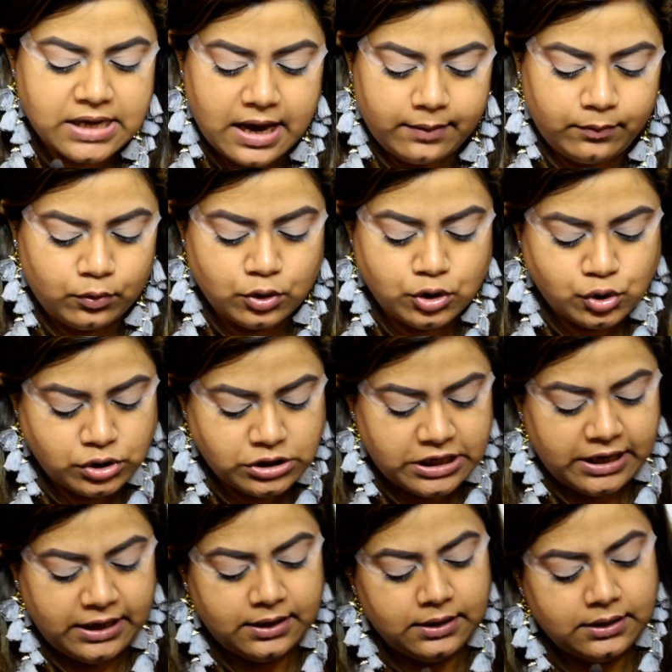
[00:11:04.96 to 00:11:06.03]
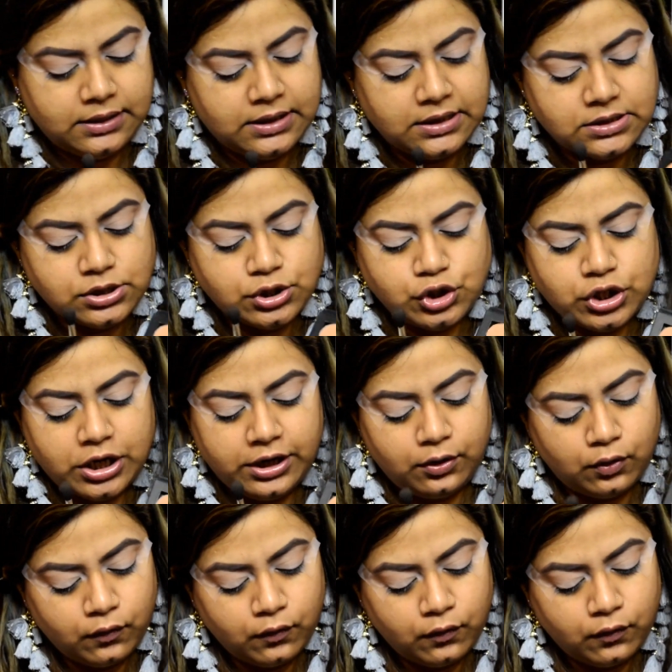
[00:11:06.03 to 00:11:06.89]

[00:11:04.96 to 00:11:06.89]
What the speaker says: I'm going to take this shade